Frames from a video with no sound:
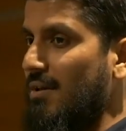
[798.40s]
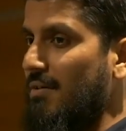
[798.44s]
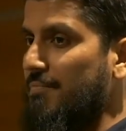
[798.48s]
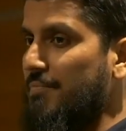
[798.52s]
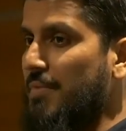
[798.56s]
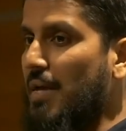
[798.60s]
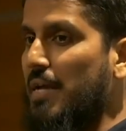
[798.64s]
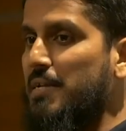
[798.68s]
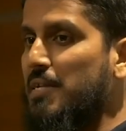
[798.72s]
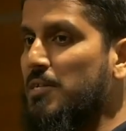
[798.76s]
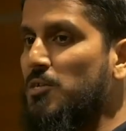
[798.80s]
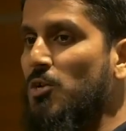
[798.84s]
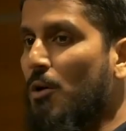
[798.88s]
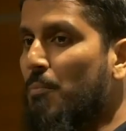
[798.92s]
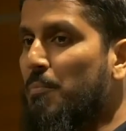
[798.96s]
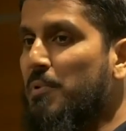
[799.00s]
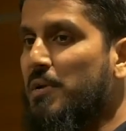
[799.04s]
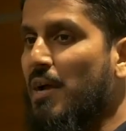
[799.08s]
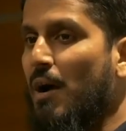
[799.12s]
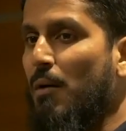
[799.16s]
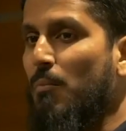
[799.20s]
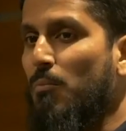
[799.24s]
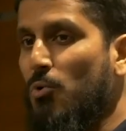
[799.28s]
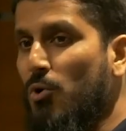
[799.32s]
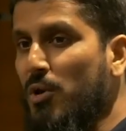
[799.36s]
They did not
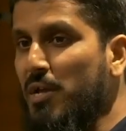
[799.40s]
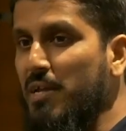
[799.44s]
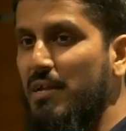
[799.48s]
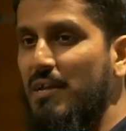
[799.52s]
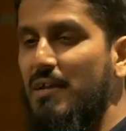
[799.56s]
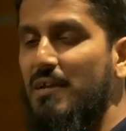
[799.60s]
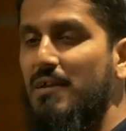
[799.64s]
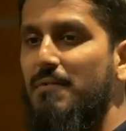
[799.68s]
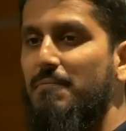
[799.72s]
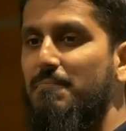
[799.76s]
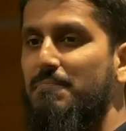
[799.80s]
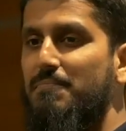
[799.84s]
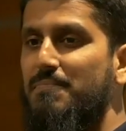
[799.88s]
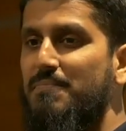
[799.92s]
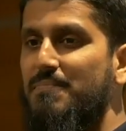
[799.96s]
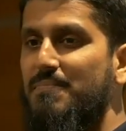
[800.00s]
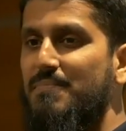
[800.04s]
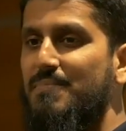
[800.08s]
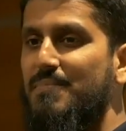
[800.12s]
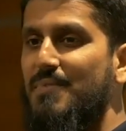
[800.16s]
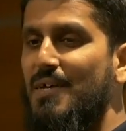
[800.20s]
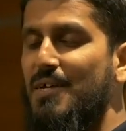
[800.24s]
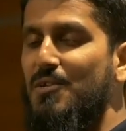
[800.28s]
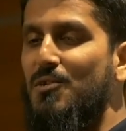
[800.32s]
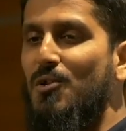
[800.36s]
become weak.
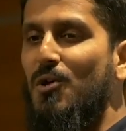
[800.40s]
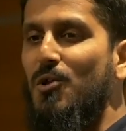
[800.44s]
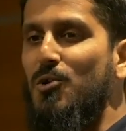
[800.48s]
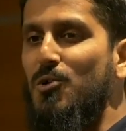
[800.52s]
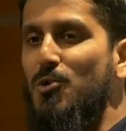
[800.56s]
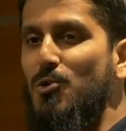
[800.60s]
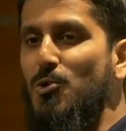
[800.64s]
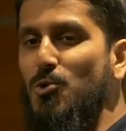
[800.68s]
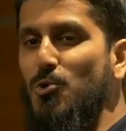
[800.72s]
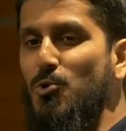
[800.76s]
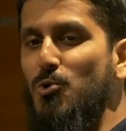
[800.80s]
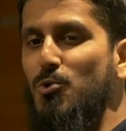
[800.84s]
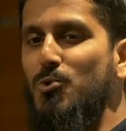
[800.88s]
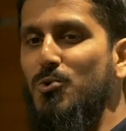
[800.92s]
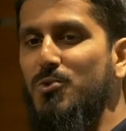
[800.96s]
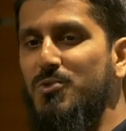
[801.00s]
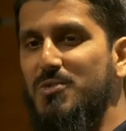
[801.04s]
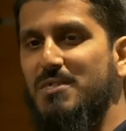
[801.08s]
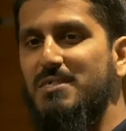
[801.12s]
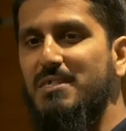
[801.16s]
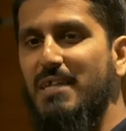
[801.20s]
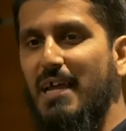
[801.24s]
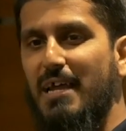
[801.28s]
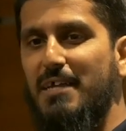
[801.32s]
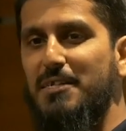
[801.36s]
They did not
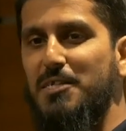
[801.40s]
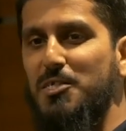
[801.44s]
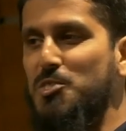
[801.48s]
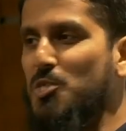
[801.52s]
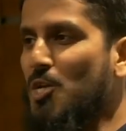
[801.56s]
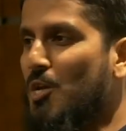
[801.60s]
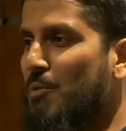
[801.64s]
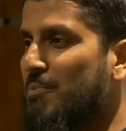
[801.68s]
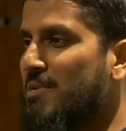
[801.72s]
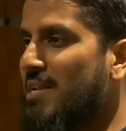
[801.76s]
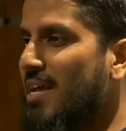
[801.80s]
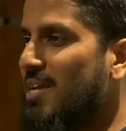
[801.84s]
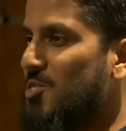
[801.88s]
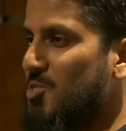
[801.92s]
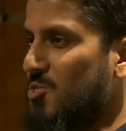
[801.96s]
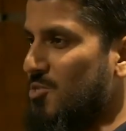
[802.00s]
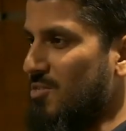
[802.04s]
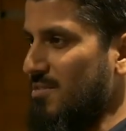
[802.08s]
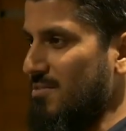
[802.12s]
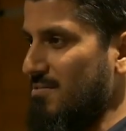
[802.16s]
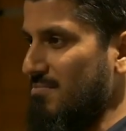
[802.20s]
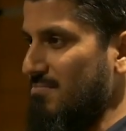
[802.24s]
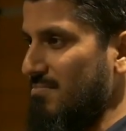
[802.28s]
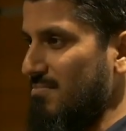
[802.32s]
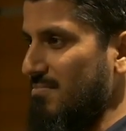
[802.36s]
lose their
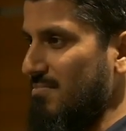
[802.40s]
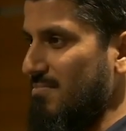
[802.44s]
determination.